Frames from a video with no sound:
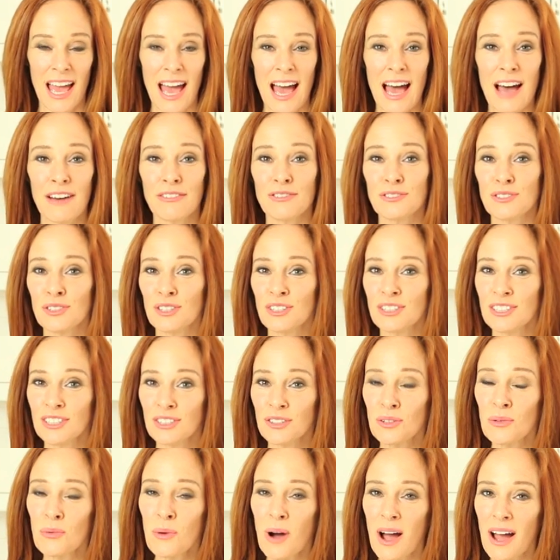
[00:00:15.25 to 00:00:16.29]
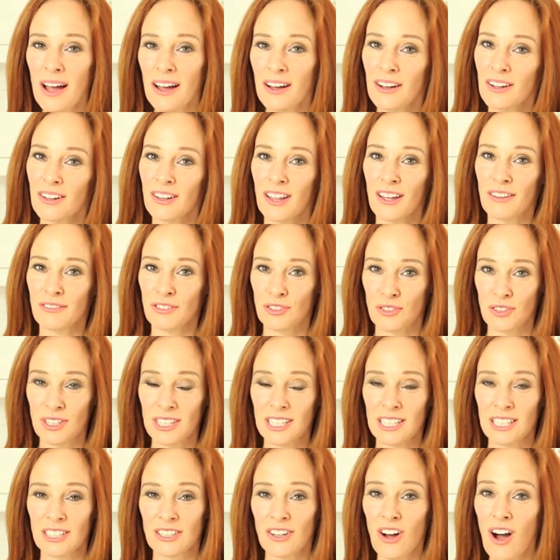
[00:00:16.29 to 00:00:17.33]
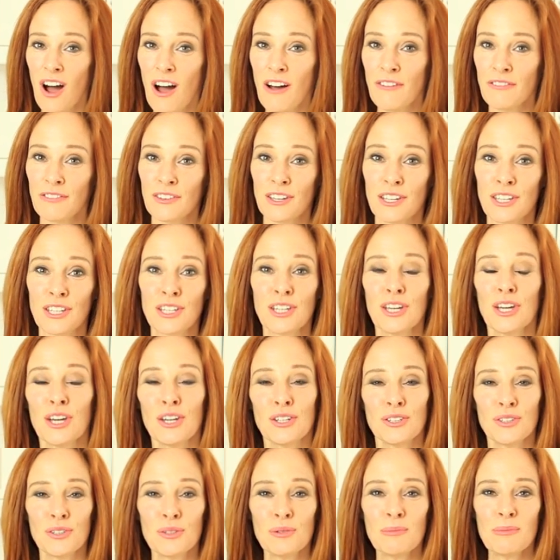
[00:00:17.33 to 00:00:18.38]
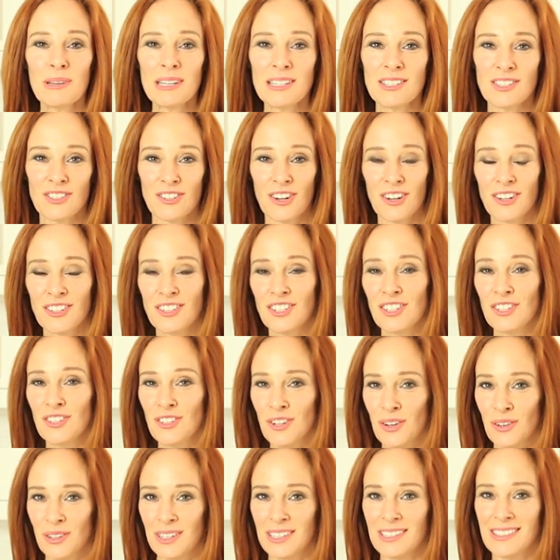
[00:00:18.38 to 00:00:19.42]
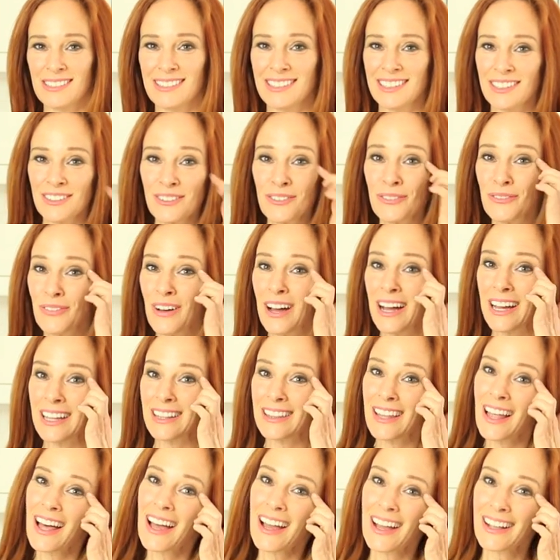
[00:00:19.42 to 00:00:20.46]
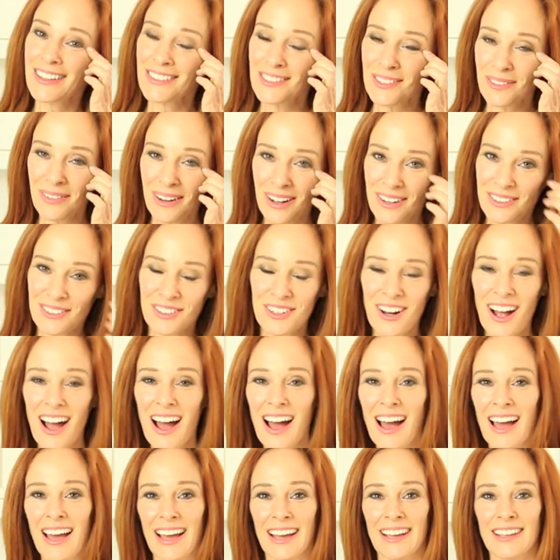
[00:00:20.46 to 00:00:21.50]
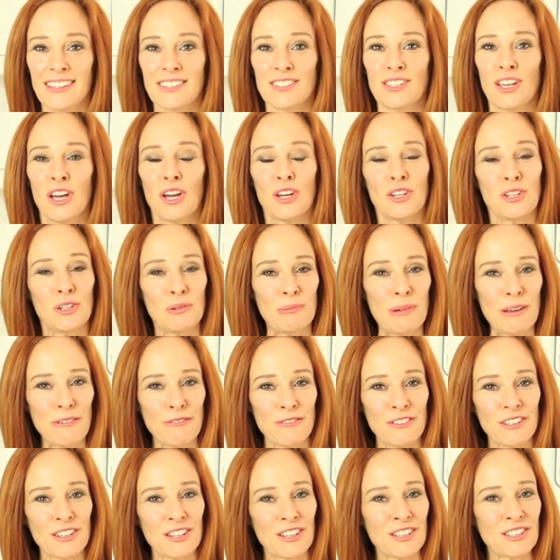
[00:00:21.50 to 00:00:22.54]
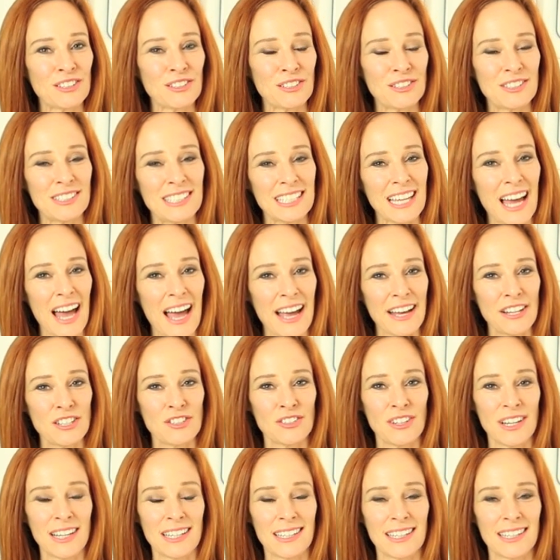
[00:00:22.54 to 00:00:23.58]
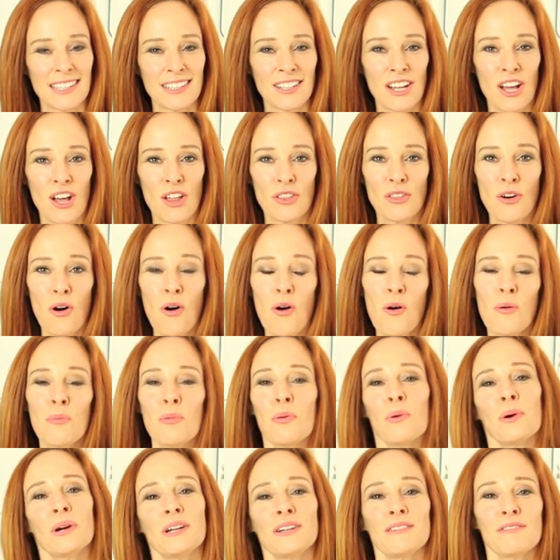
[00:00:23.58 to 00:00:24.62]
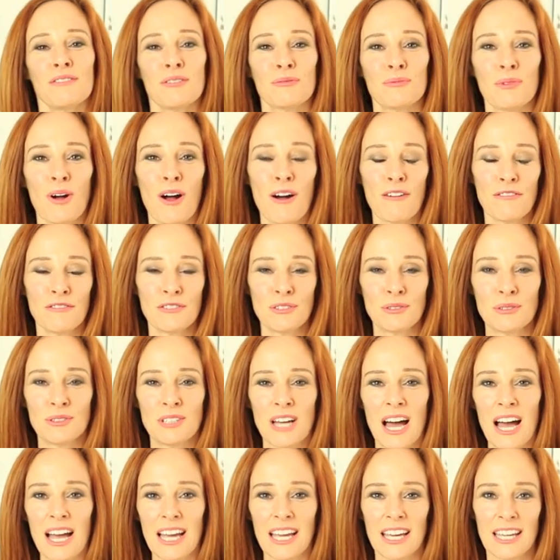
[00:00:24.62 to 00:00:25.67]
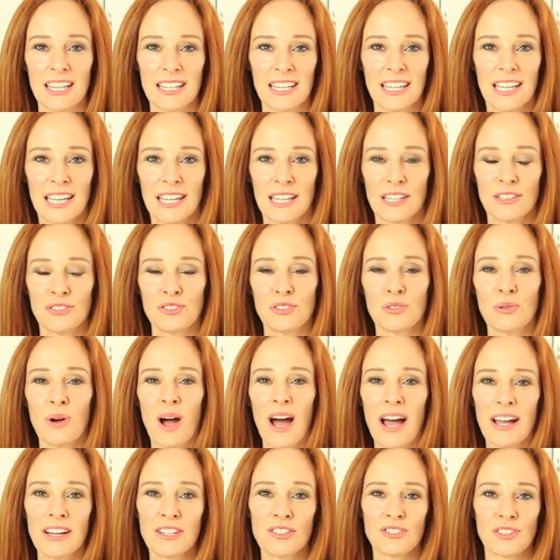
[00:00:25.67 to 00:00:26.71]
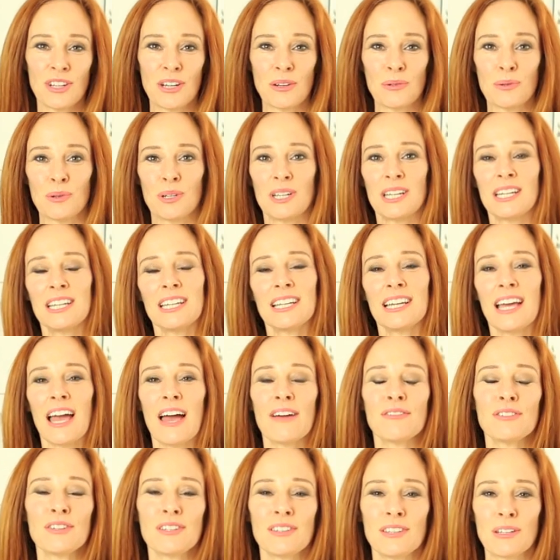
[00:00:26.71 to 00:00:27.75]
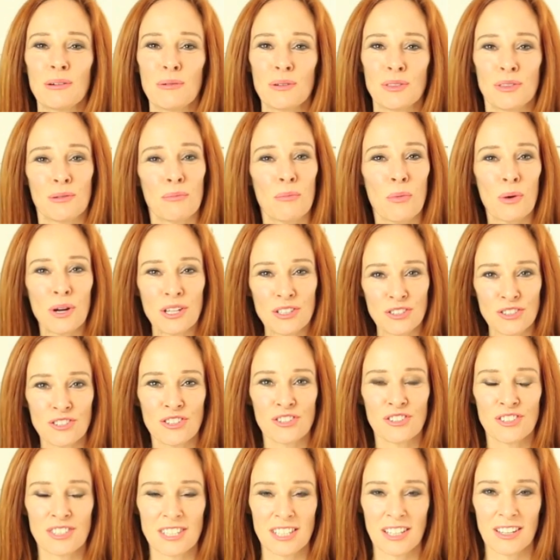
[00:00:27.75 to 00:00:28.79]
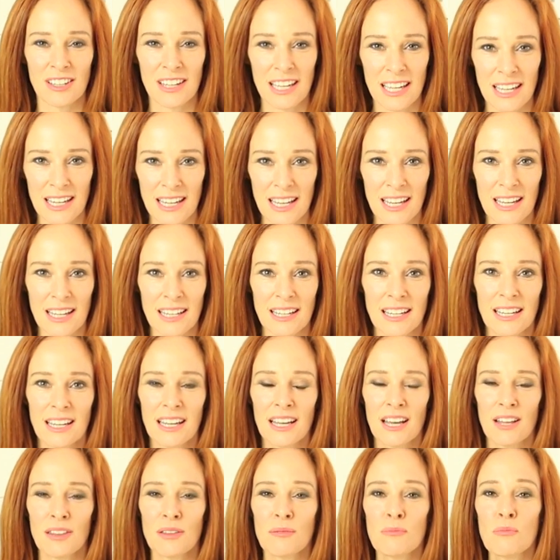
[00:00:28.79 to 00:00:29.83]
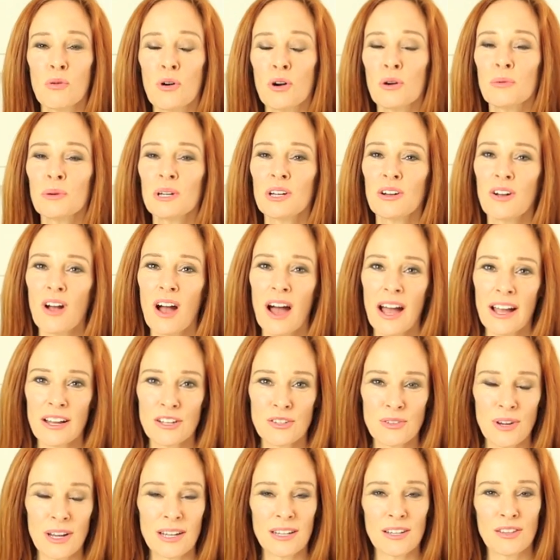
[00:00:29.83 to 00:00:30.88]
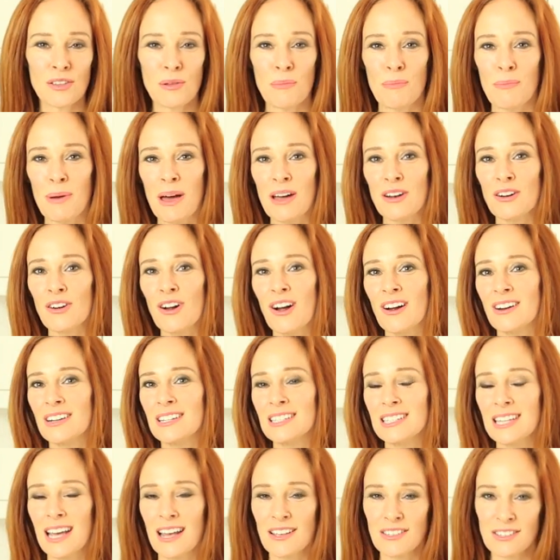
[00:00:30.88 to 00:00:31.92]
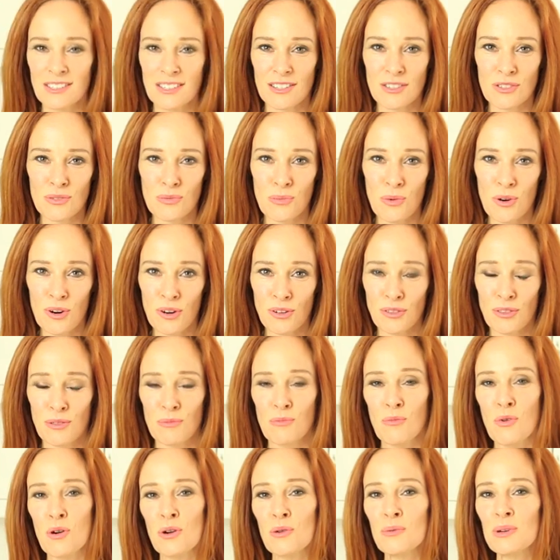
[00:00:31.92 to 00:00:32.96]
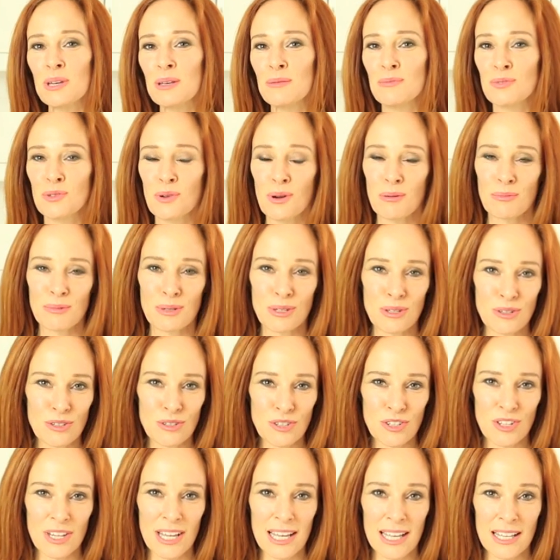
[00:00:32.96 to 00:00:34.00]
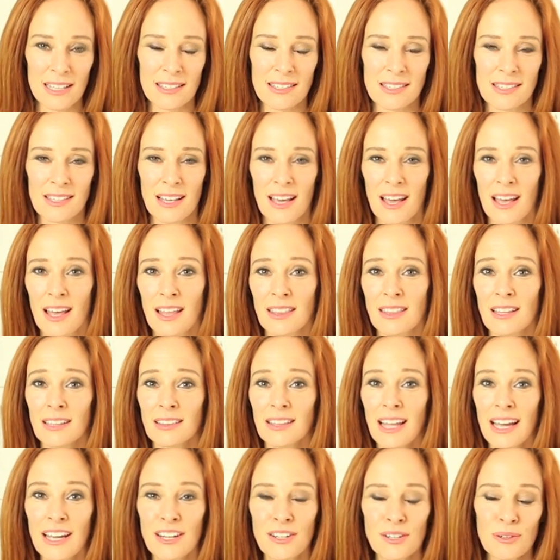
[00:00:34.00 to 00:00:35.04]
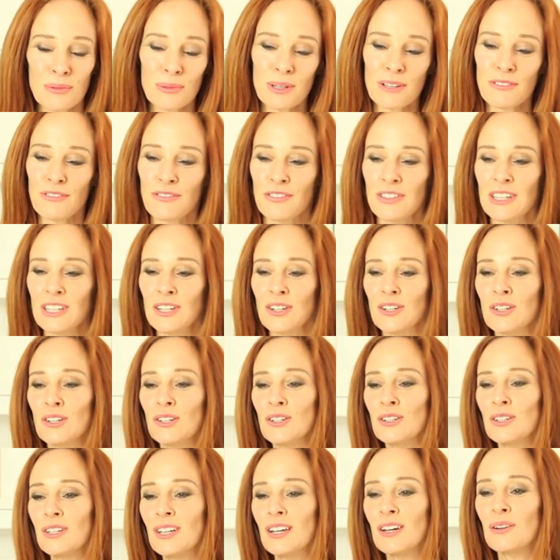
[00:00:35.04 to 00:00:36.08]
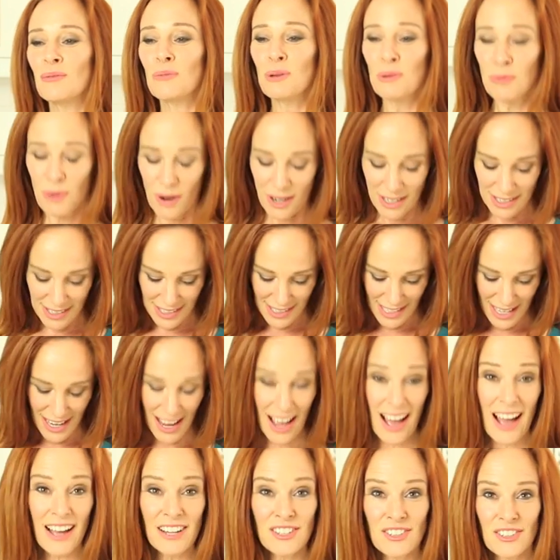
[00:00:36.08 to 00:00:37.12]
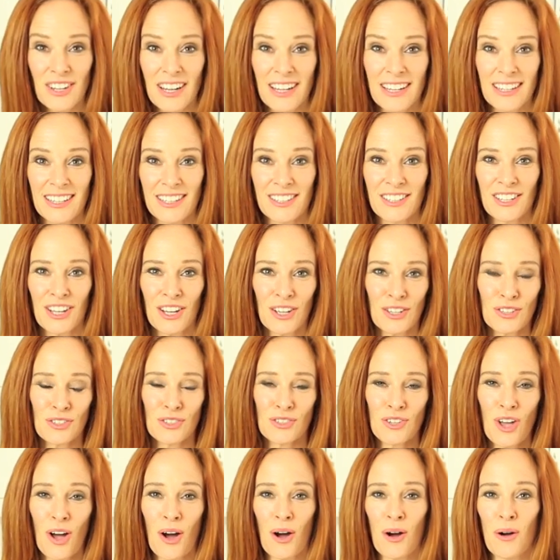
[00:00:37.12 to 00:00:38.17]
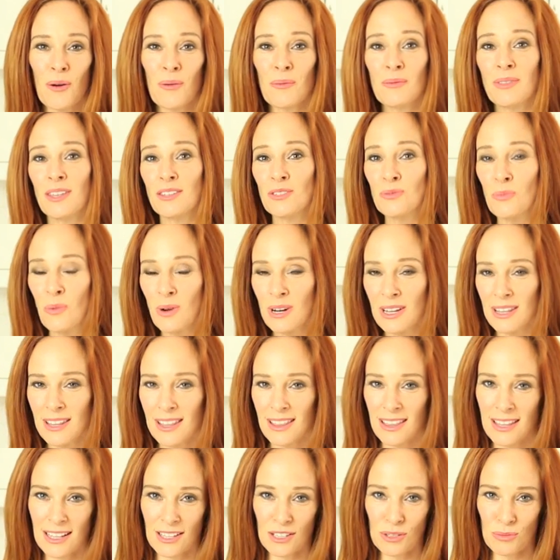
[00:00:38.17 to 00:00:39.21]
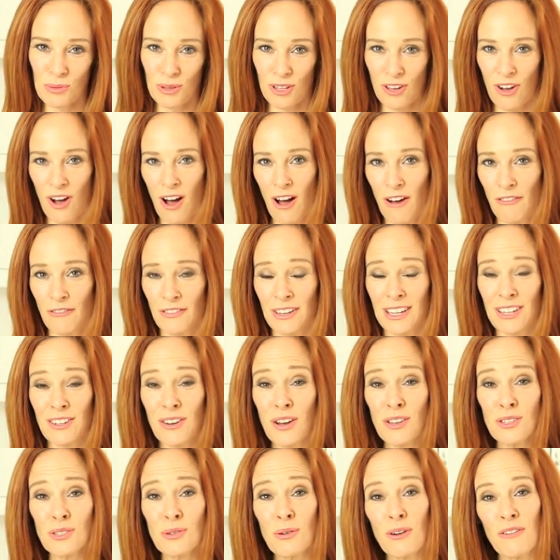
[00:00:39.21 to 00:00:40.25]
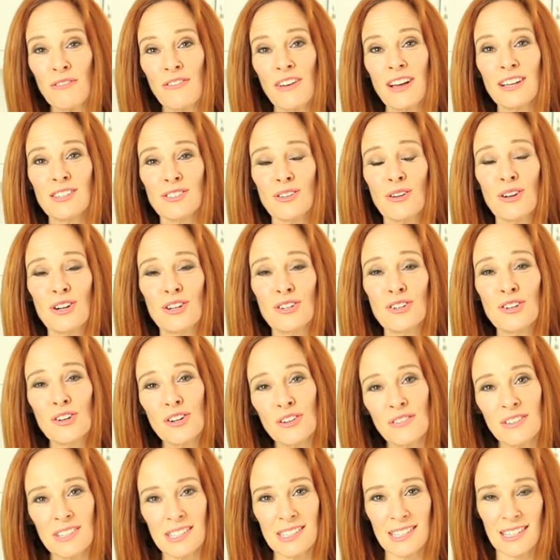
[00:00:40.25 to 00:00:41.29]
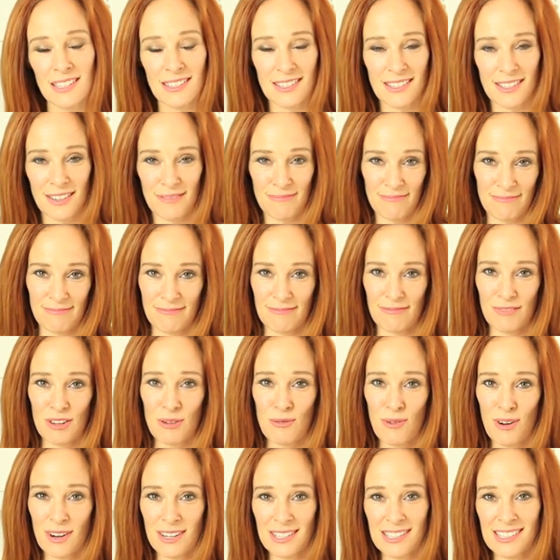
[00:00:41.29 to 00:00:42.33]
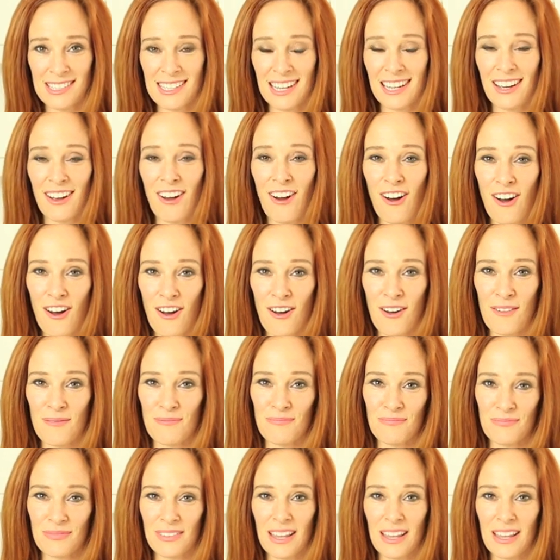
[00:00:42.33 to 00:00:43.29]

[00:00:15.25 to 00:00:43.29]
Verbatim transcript: After a little while of drinking coffee, you may start to notice little fine lines around your eyes. You may feel a little dehydrated. The whole point of the raw food diet is to hydrate. We're eating everything with the moisture still in it. The more we are hydrated, the better our intestines work, the more we absorb nutrients, the lighter we feel. We want to stay hydrated. So that's one of the things with coffee. It also affects our nervous system. We want to stay calm.